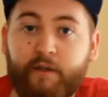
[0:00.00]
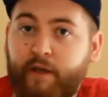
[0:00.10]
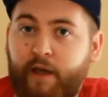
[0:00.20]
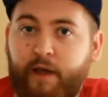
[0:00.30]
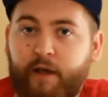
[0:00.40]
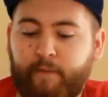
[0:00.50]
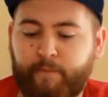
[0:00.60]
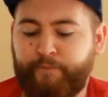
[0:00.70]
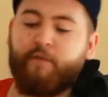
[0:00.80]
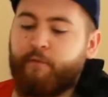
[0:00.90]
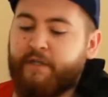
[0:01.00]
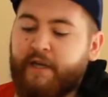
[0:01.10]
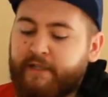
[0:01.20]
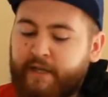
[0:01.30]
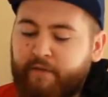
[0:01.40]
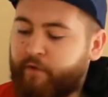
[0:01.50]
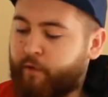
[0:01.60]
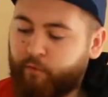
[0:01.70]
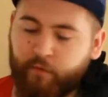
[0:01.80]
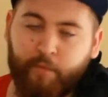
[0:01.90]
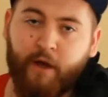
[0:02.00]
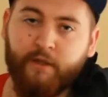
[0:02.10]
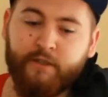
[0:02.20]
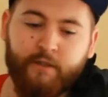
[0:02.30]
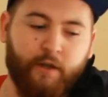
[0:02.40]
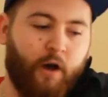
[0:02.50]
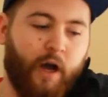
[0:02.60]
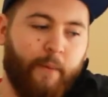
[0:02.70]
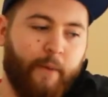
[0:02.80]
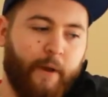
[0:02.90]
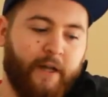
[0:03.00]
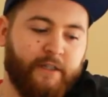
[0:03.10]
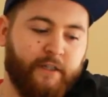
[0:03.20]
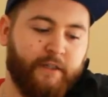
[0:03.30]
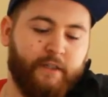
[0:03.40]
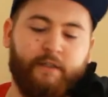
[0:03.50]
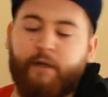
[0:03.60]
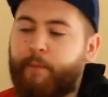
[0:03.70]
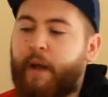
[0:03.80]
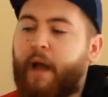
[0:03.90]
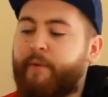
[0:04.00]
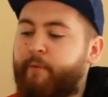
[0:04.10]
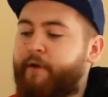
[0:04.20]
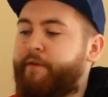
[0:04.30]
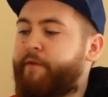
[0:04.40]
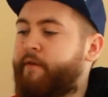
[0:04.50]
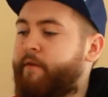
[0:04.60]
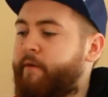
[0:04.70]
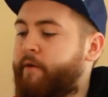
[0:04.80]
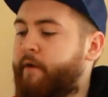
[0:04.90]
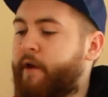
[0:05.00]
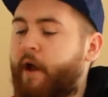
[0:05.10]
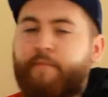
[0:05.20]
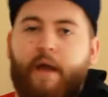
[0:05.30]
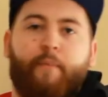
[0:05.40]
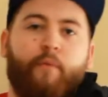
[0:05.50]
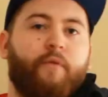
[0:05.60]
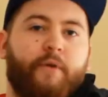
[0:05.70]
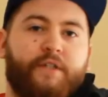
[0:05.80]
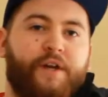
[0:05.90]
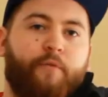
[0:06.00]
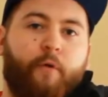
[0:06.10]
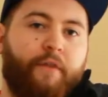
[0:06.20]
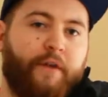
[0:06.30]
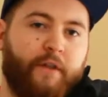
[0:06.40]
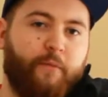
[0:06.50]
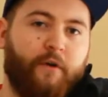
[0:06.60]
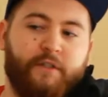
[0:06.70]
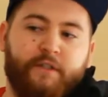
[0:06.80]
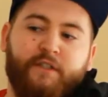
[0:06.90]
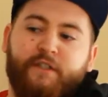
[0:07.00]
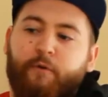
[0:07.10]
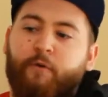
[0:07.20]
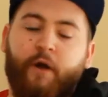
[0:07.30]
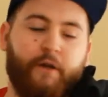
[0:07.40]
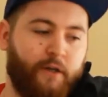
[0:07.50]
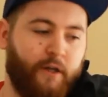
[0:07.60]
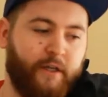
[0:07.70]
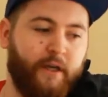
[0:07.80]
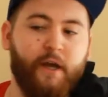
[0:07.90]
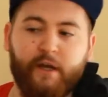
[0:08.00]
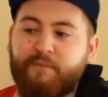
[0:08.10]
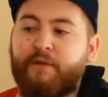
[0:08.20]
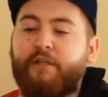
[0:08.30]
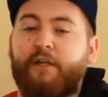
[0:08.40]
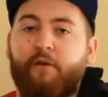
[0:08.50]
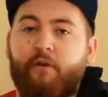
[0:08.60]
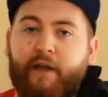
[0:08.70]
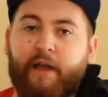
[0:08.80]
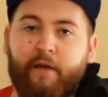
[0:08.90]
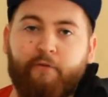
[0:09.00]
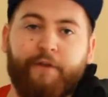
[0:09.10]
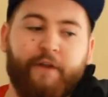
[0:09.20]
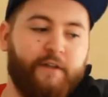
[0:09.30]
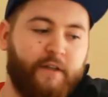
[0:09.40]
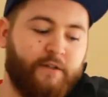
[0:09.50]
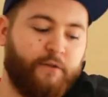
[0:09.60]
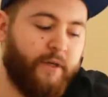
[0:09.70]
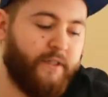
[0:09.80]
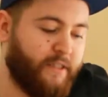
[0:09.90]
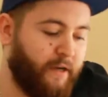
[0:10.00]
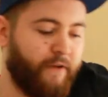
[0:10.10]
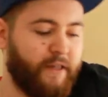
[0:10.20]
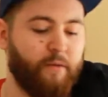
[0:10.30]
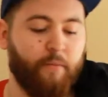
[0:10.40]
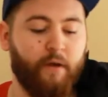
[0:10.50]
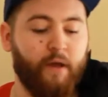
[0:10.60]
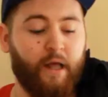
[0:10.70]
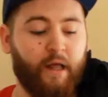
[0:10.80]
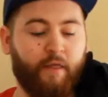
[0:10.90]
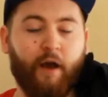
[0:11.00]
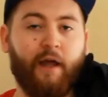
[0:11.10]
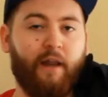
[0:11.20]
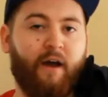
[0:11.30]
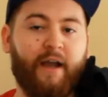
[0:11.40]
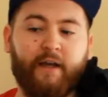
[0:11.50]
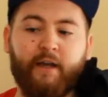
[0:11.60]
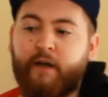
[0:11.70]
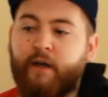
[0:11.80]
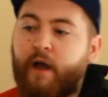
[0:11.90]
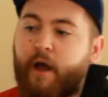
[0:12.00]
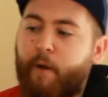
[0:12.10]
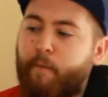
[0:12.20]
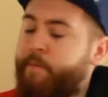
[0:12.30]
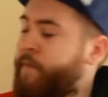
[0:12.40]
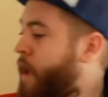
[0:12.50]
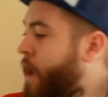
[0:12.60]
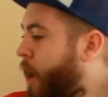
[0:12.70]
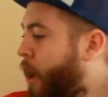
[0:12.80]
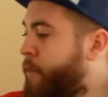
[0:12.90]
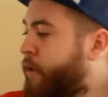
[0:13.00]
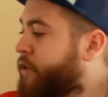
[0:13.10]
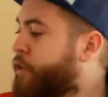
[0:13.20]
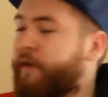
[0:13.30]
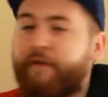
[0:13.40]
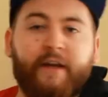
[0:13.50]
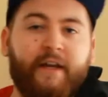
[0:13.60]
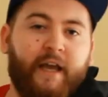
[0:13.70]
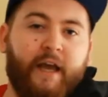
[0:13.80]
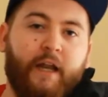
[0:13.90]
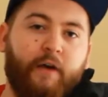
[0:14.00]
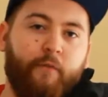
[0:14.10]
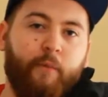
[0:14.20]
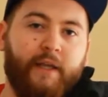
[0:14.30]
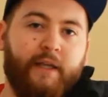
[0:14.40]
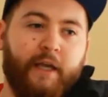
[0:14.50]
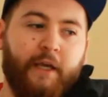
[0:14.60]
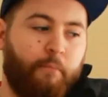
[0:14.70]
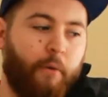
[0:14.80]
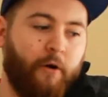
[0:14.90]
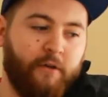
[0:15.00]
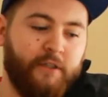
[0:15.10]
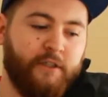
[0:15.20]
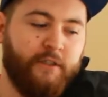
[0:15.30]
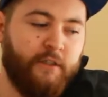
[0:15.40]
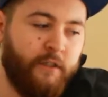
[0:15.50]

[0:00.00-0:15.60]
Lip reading: Yeah. In order to get together all the parts that I actually am happy with. Like, I'm happy with them in general. I think the boxes are still quite a good idea. As much as I don't like everything, there's always stuff in them that I like. I'm not sure if I'm going to get another MyGeekBox.